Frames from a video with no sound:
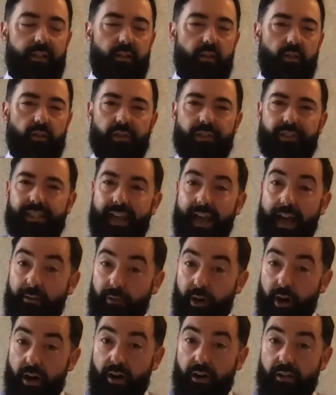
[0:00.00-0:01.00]
got to see how
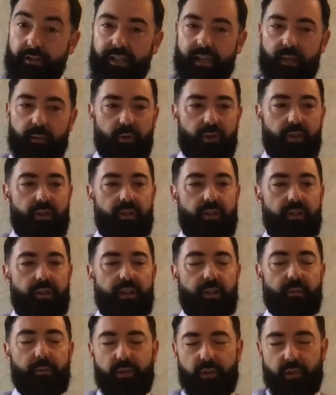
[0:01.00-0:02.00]
hard they
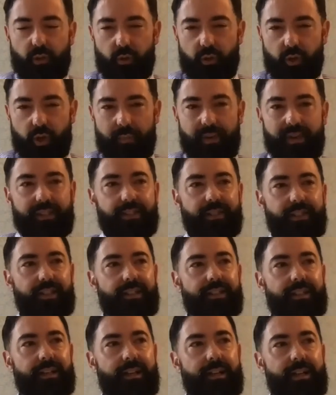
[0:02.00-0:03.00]
worked. They were so
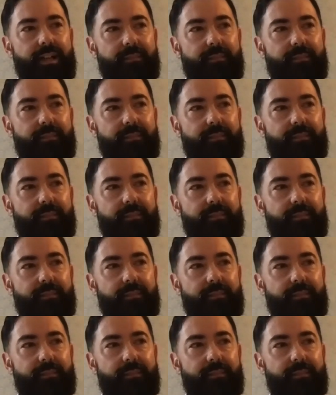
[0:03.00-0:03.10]
committed.